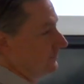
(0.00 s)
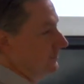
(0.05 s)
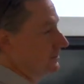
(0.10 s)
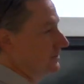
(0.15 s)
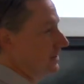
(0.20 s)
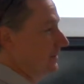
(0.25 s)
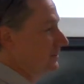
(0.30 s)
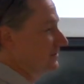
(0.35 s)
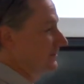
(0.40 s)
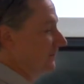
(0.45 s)
different
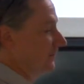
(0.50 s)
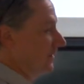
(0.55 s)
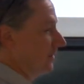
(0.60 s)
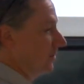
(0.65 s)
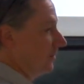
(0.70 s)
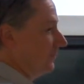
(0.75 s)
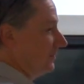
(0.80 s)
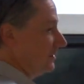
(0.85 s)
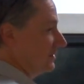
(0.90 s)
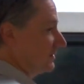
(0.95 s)
types of
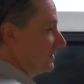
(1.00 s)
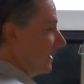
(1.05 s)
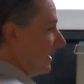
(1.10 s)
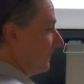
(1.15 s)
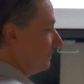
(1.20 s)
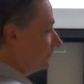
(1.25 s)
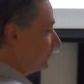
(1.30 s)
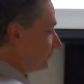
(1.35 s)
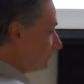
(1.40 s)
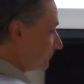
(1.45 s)
therapies
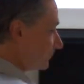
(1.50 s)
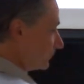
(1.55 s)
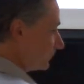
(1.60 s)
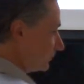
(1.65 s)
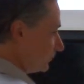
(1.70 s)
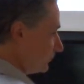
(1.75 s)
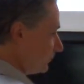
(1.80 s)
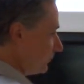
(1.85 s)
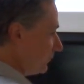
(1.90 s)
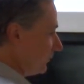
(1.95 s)
that
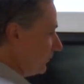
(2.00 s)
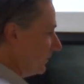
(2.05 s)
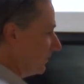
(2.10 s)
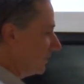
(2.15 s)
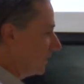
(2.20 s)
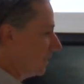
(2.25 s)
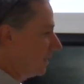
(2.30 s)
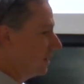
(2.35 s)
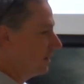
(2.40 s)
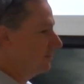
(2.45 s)

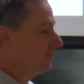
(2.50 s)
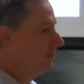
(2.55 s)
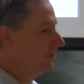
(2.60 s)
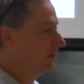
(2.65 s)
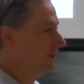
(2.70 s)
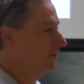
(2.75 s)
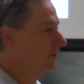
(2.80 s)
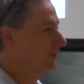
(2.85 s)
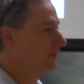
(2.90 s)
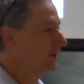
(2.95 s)
um,
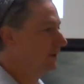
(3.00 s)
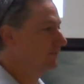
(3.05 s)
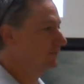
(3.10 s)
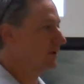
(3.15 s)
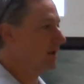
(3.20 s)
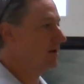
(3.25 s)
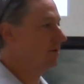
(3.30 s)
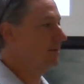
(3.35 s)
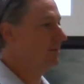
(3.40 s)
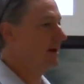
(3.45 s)
that
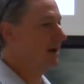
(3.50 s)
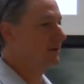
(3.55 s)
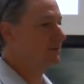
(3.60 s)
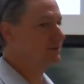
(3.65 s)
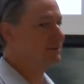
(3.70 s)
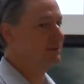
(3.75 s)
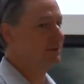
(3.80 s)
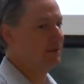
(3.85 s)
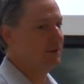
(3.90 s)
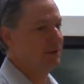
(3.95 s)
have come
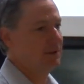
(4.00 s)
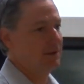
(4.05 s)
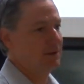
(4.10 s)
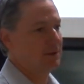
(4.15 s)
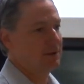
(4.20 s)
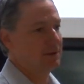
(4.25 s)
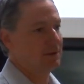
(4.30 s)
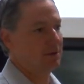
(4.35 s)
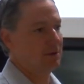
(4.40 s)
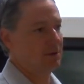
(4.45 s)
about,
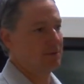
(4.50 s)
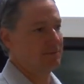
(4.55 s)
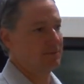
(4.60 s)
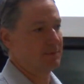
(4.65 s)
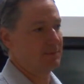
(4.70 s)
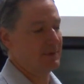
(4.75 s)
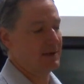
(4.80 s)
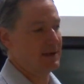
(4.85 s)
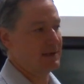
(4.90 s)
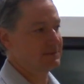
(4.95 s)
you know, over
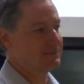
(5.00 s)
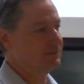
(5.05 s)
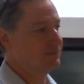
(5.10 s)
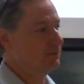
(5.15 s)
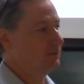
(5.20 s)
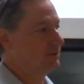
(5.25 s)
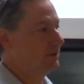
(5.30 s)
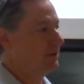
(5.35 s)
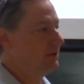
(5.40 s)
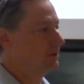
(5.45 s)
the past
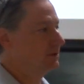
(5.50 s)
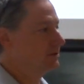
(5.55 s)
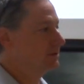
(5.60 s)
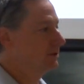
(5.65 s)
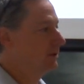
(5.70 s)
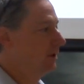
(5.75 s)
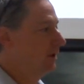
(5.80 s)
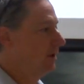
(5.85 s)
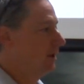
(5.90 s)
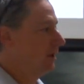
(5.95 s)
few years.